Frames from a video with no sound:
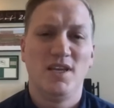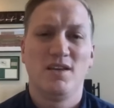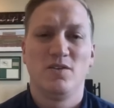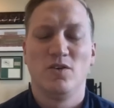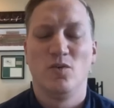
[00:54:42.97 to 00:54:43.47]

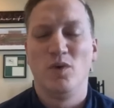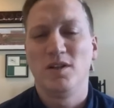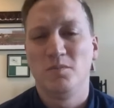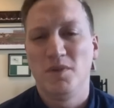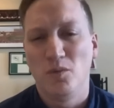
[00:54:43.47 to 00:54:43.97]
being
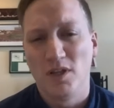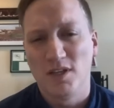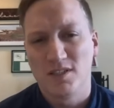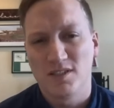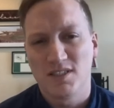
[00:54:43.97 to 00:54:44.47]
will, be
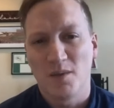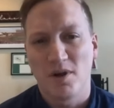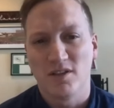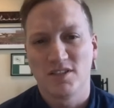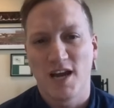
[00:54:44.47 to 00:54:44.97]
willing to
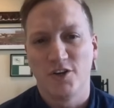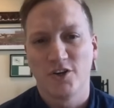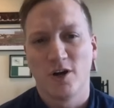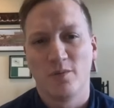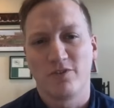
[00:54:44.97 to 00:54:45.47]
step
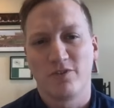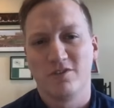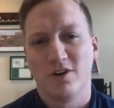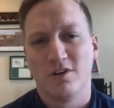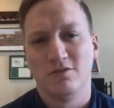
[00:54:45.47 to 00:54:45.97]
outside your
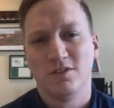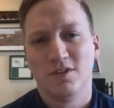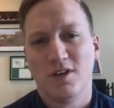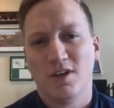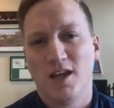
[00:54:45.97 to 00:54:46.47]
comfort zone
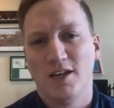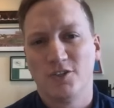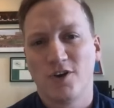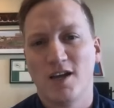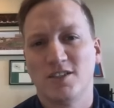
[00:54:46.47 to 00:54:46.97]

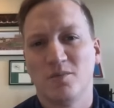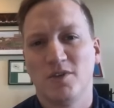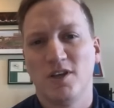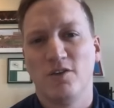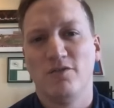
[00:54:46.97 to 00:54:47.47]
and try
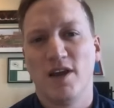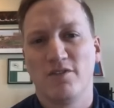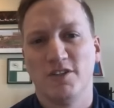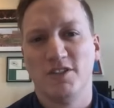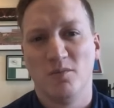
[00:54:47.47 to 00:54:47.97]
something you've
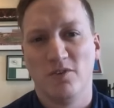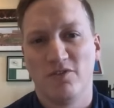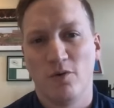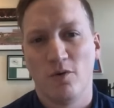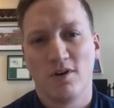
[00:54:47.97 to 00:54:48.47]
never done
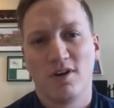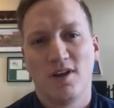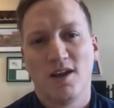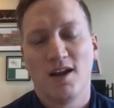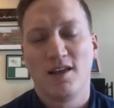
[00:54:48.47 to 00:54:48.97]
before.
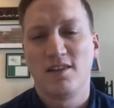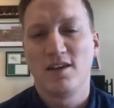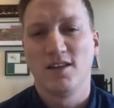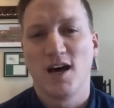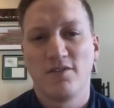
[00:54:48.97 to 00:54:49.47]
And I
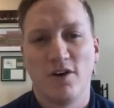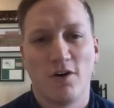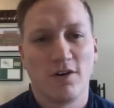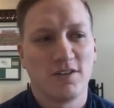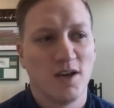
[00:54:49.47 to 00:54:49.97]
think a lot of
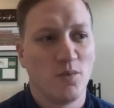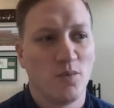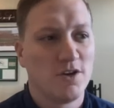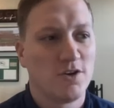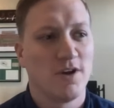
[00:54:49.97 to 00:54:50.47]
the art
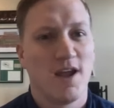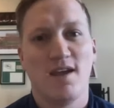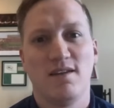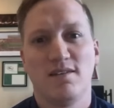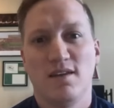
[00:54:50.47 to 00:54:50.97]
that we
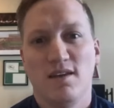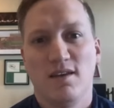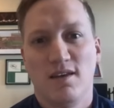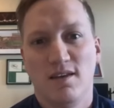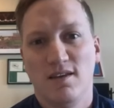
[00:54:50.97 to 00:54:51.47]
create
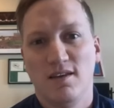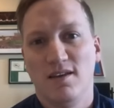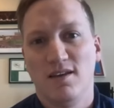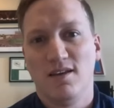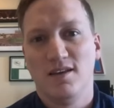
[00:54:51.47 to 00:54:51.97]

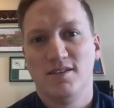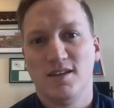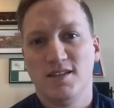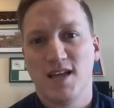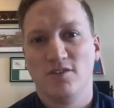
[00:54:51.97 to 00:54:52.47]
is,
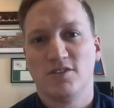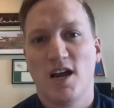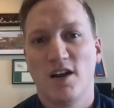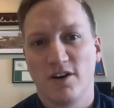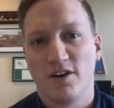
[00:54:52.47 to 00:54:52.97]
is, is
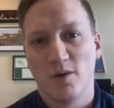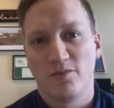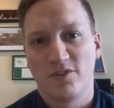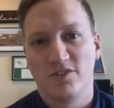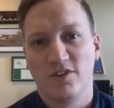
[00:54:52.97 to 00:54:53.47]
outside of our
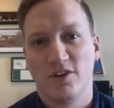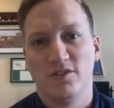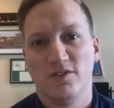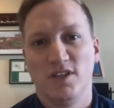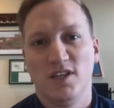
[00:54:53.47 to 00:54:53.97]
comfort
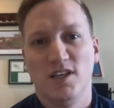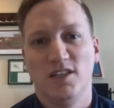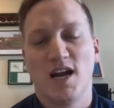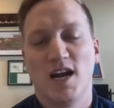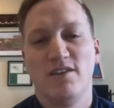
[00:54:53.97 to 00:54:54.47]
zones,
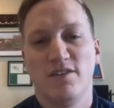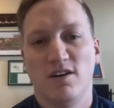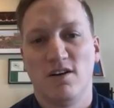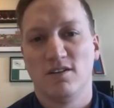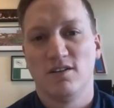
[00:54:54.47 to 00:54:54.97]
not
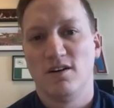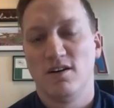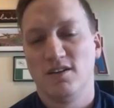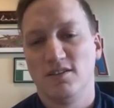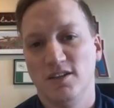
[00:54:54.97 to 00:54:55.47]
even on,
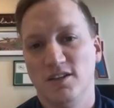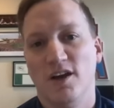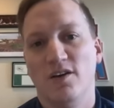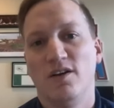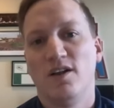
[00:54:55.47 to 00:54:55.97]
on
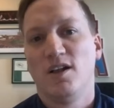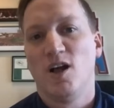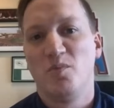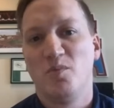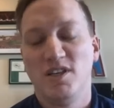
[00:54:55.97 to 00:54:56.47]
you know,
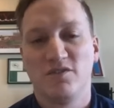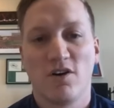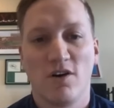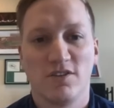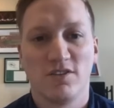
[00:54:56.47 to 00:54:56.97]
a piece
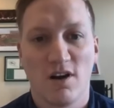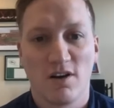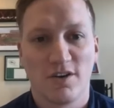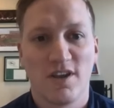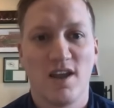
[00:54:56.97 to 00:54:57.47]
of
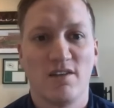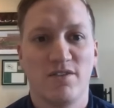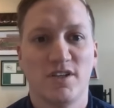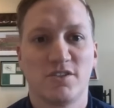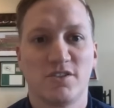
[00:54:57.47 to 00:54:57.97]
cardstock or
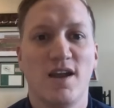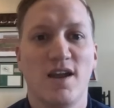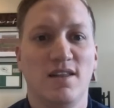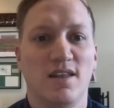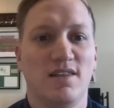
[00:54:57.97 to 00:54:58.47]
canvas,
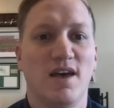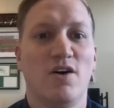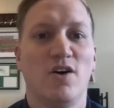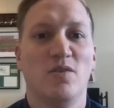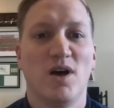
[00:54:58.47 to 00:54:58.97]
right? That,
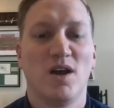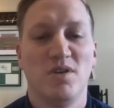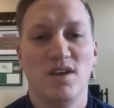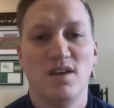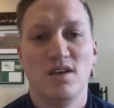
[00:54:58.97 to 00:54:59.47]
that art
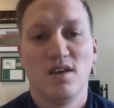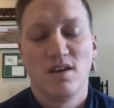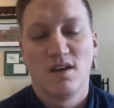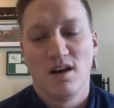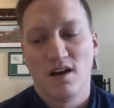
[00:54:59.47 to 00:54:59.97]
might be
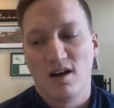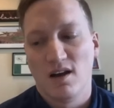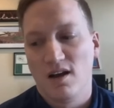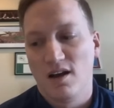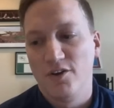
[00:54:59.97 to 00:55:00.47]

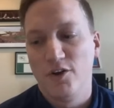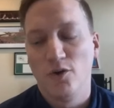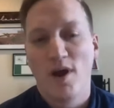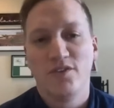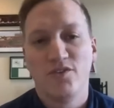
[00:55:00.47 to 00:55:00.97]
uh, a
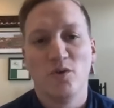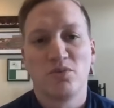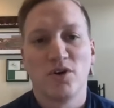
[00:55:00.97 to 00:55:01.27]
new way